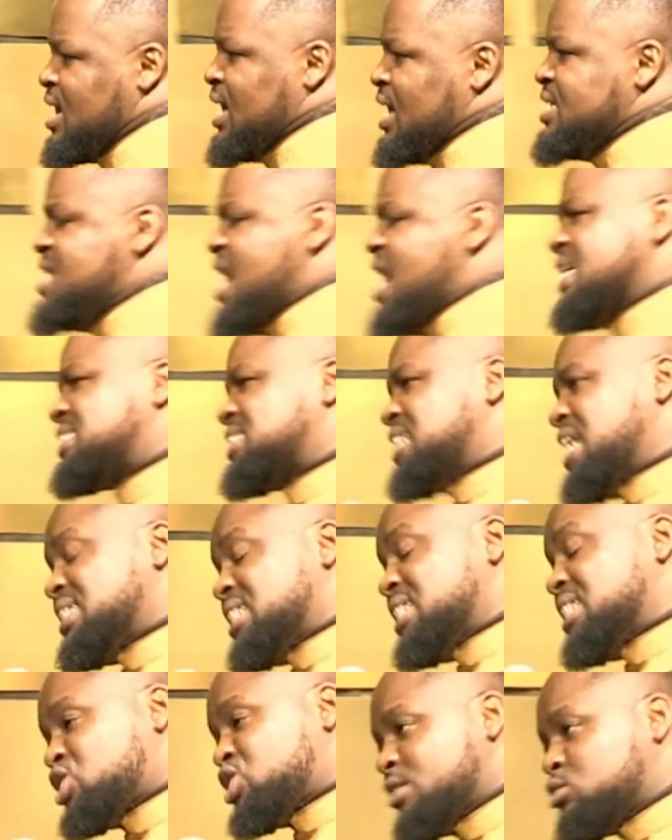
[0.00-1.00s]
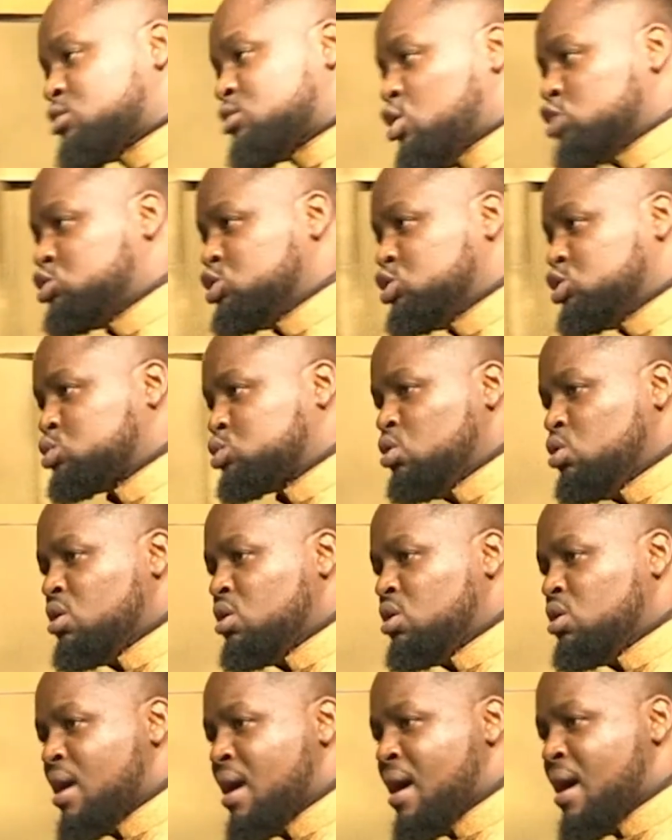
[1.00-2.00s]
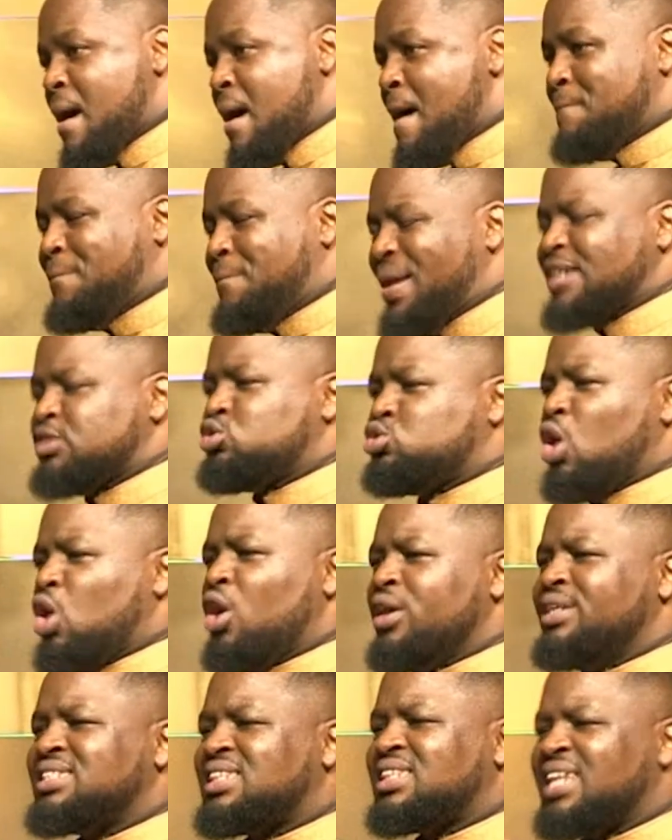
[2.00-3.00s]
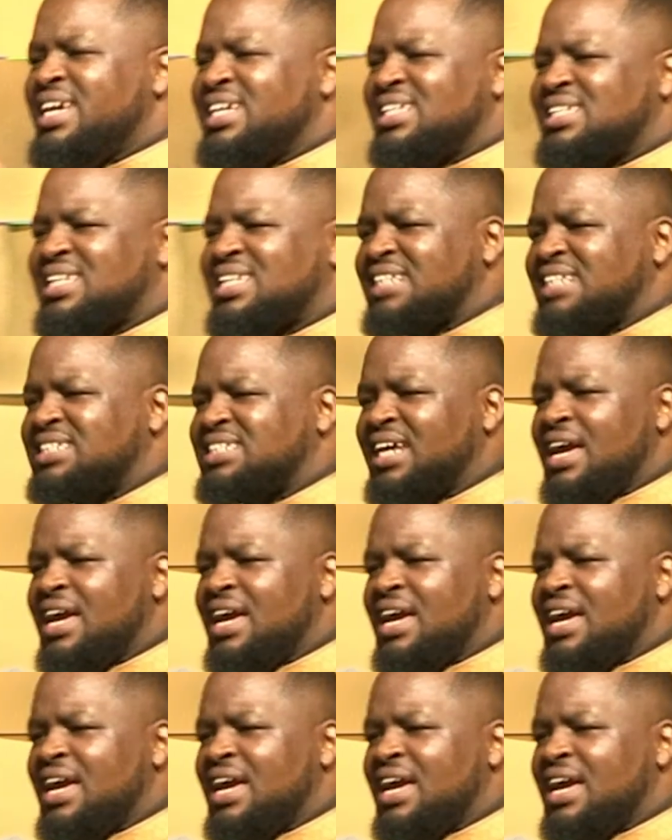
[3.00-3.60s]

Yes, let the child go to school, but don't think that